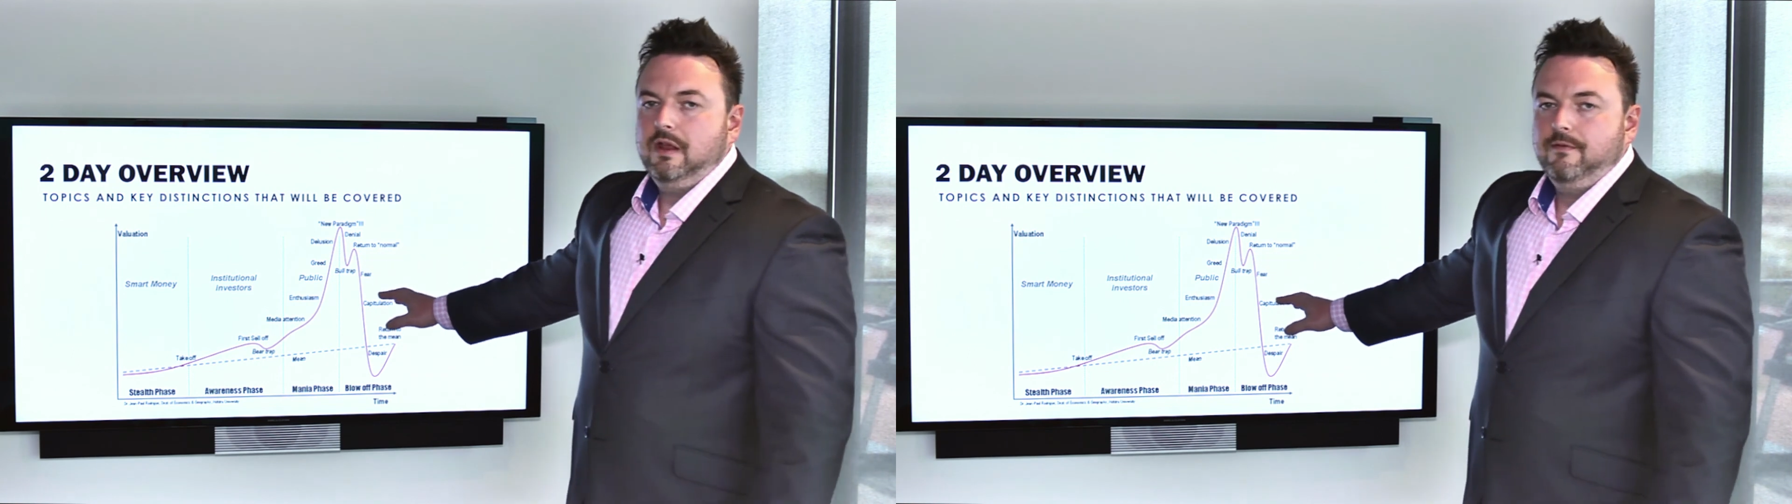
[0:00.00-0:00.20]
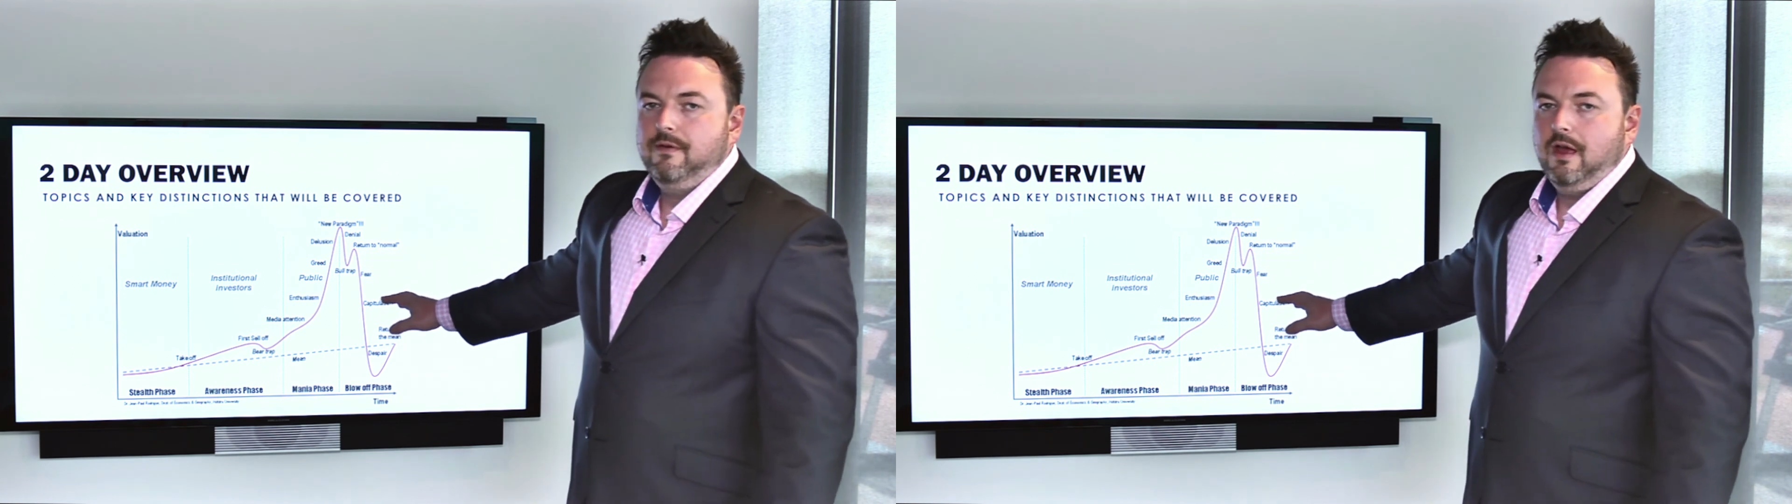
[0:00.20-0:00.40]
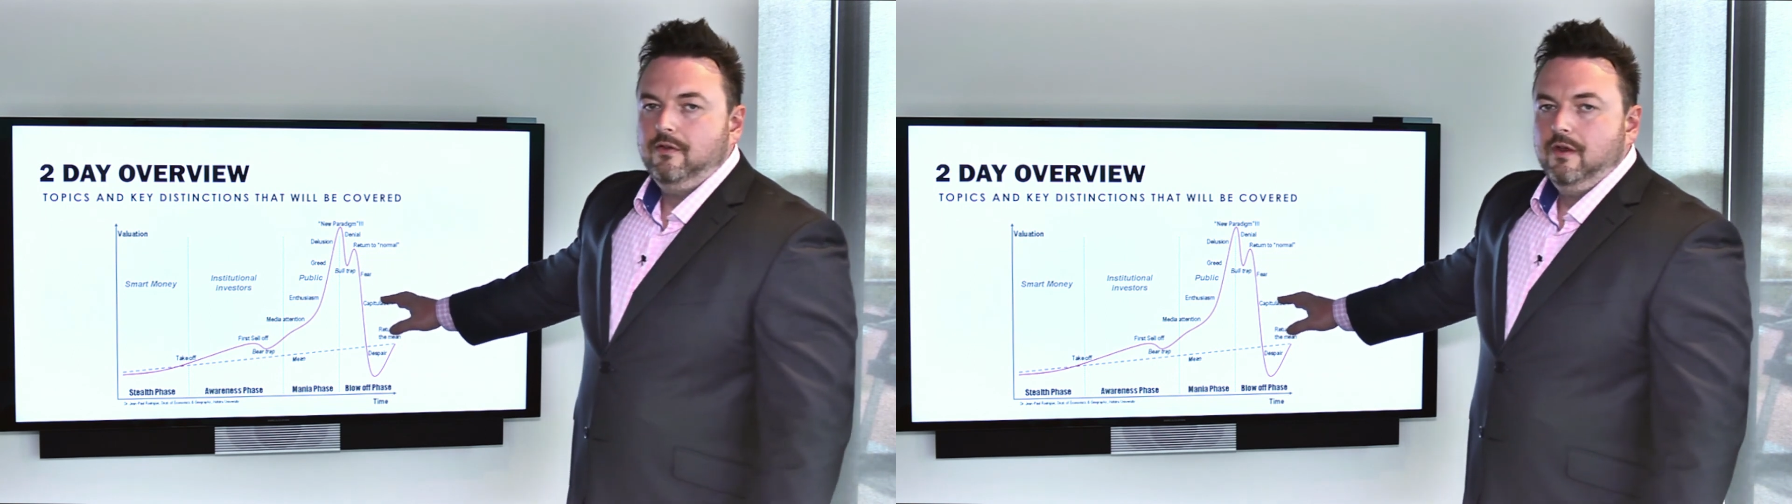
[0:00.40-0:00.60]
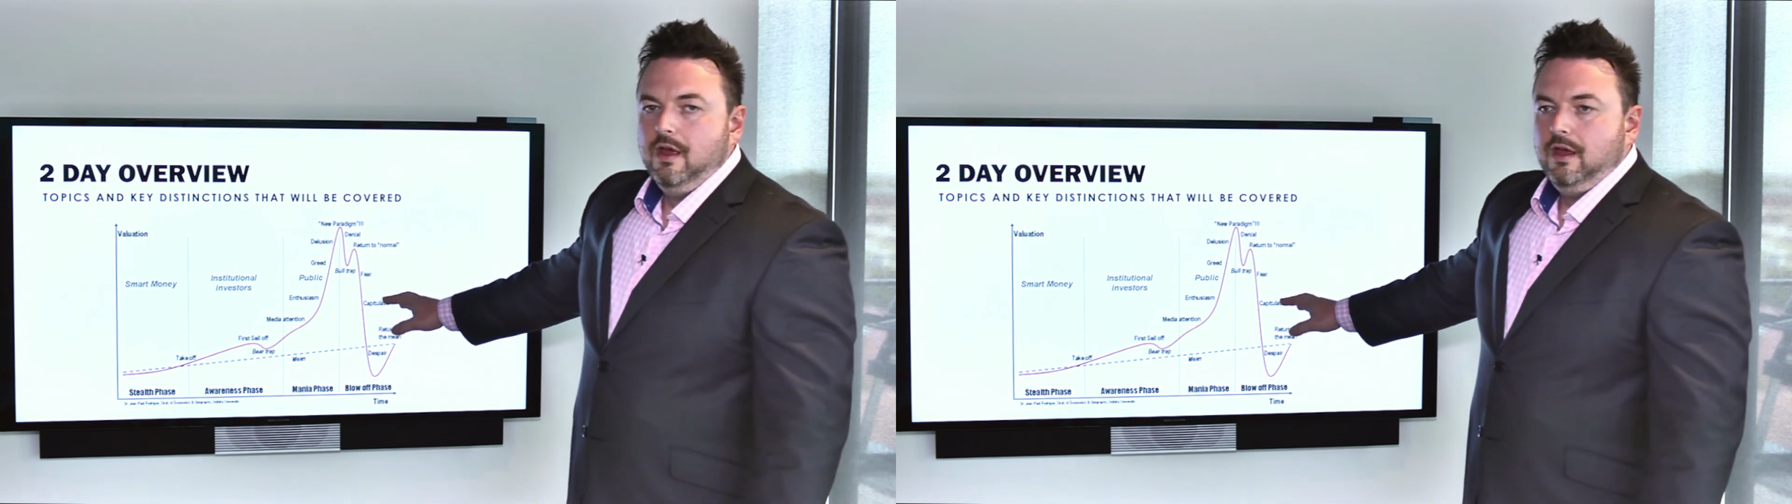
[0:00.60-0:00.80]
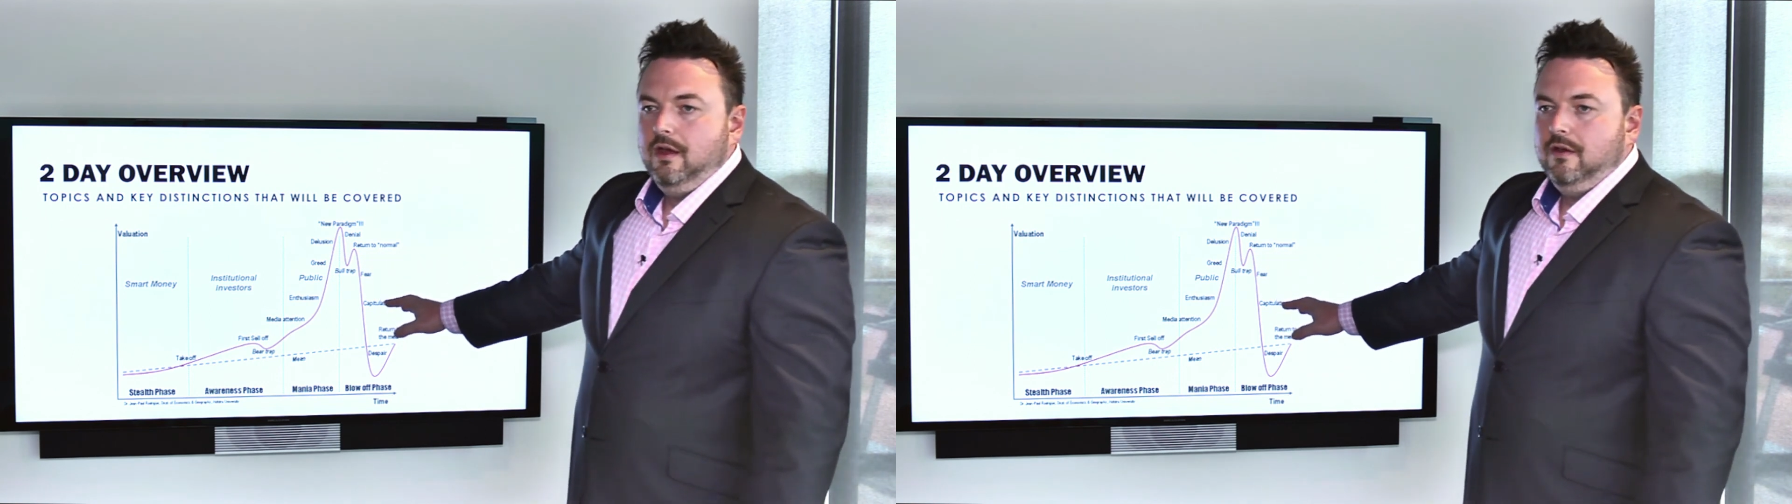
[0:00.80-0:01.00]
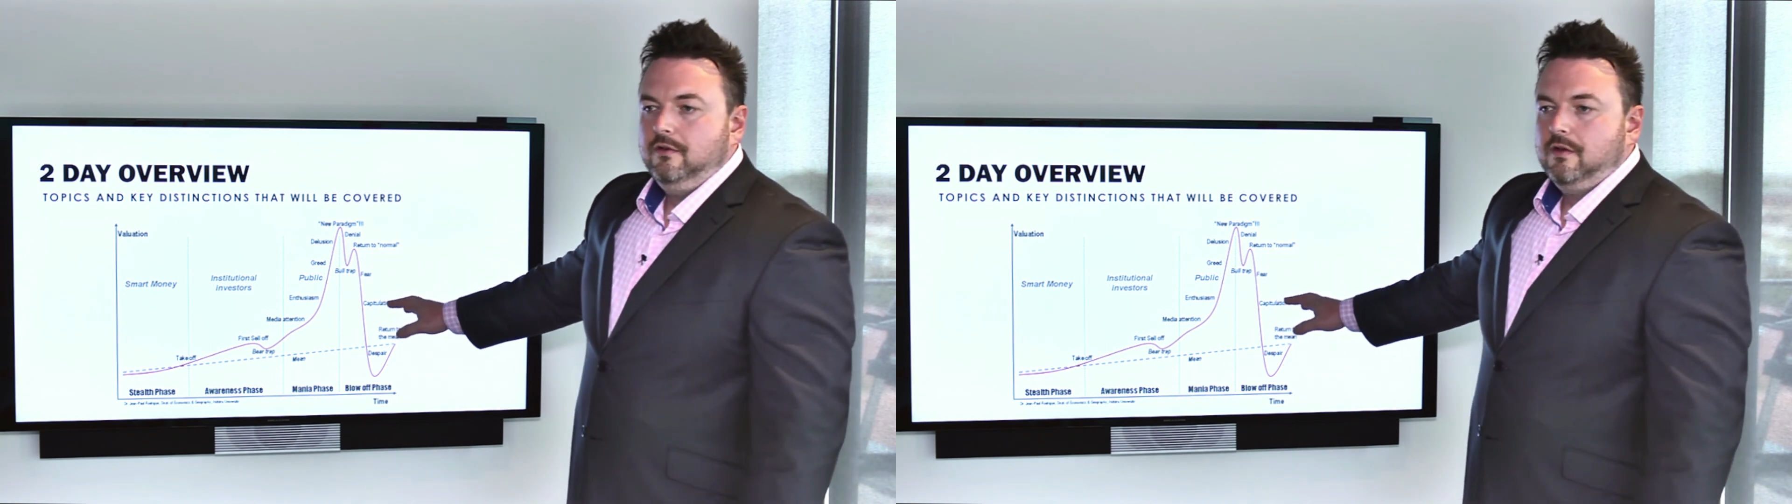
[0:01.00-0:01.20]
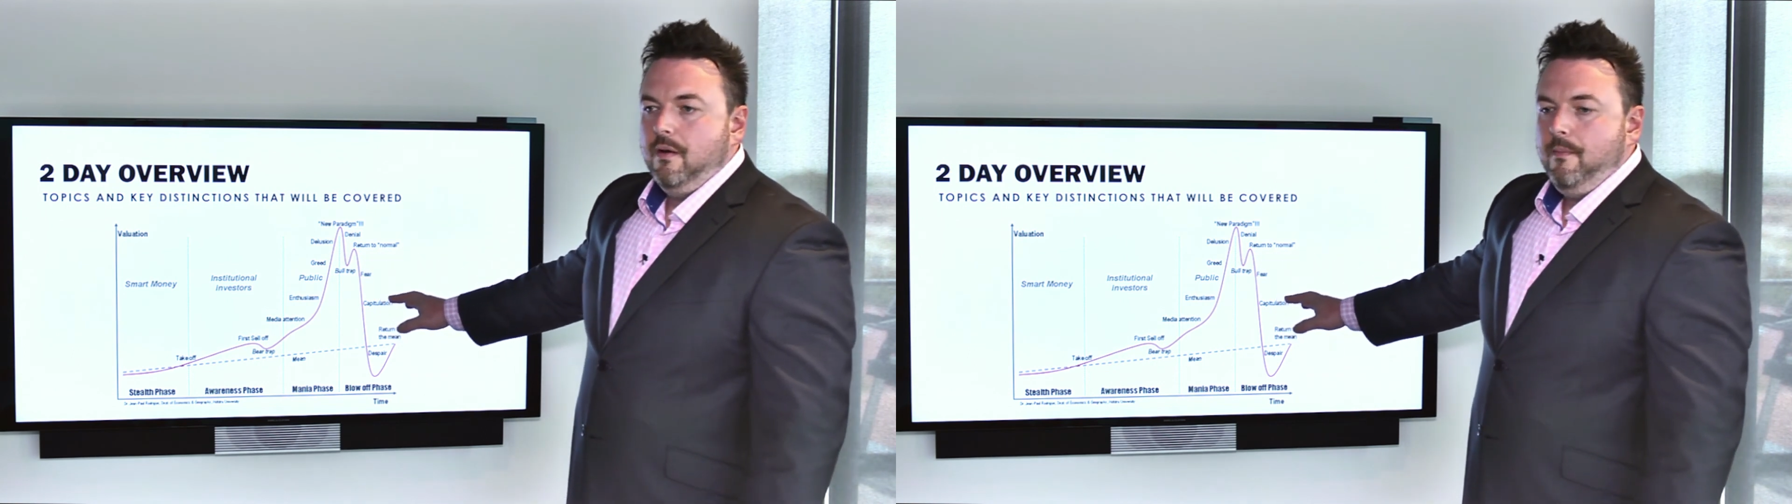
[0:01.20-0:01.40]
event is,